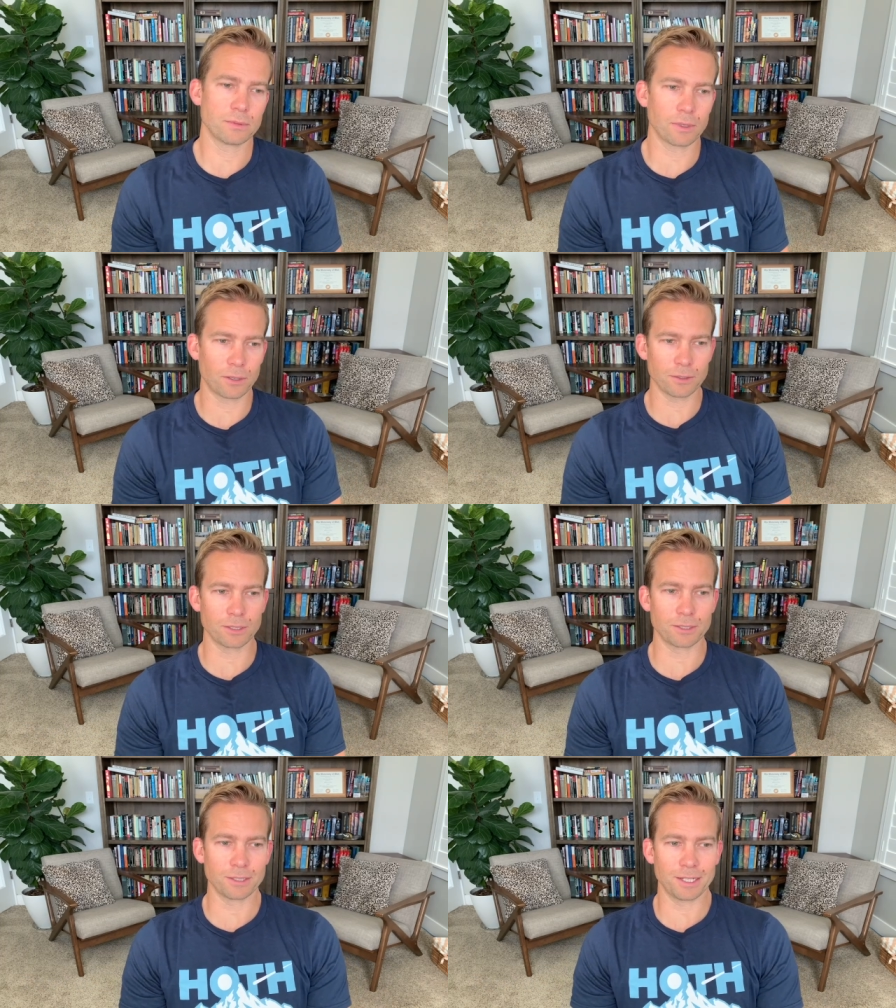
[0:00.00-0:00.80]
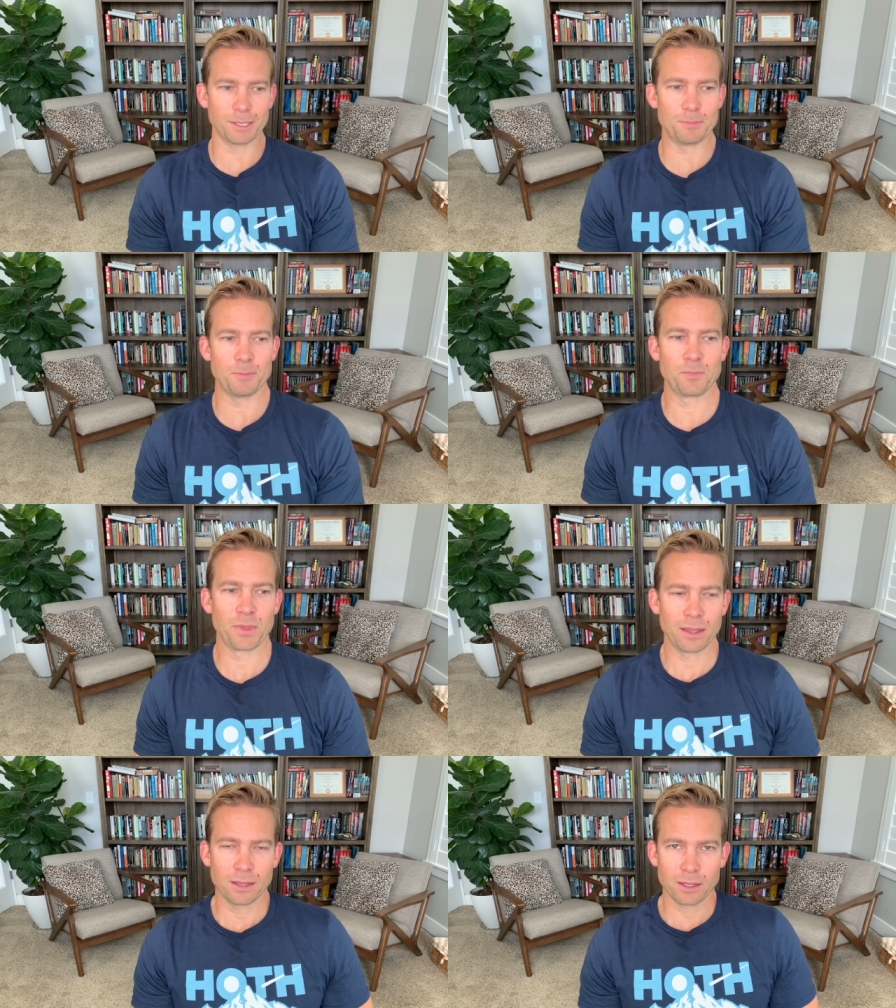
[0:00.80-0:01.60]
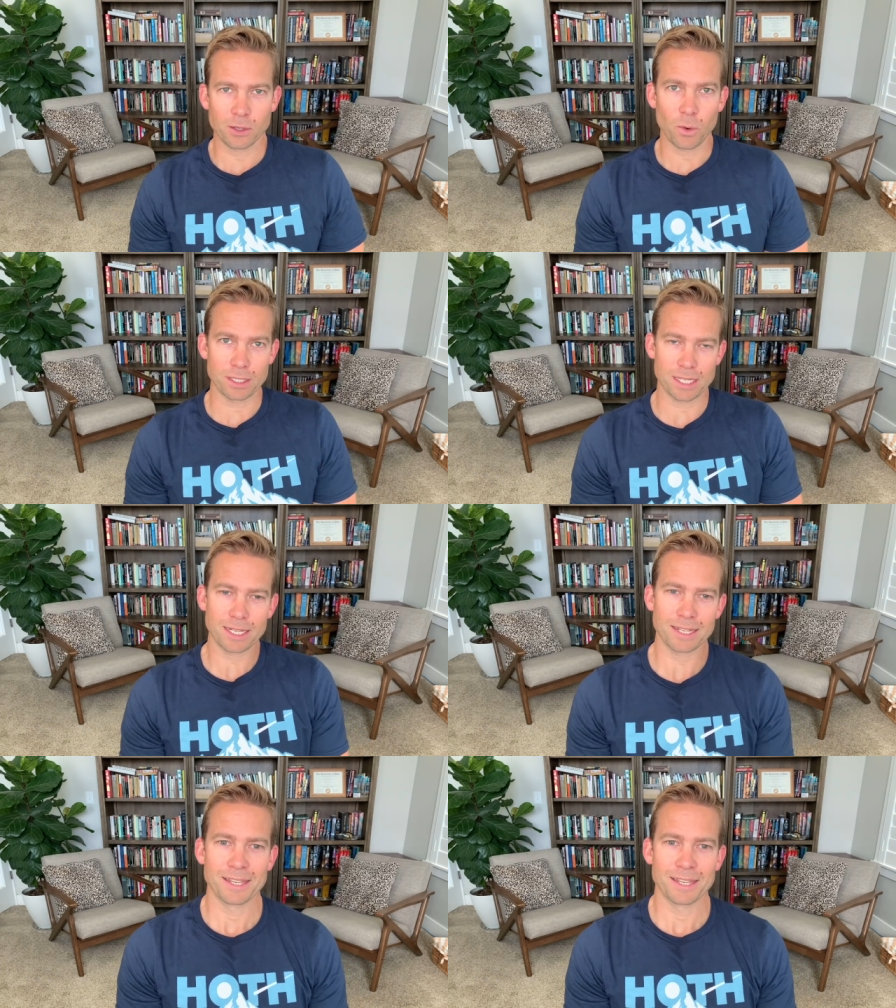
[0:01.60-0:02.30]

little Quasit.